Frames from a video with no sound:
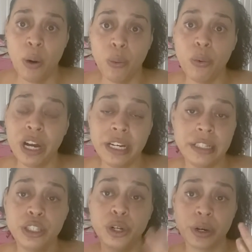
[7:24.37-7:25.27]
what
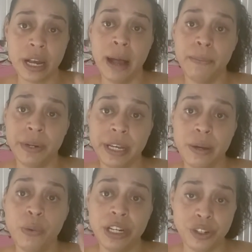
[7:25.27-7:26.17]
is your
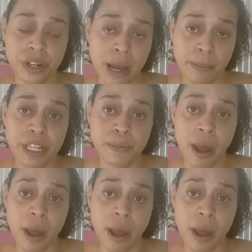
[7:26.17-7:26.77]
company's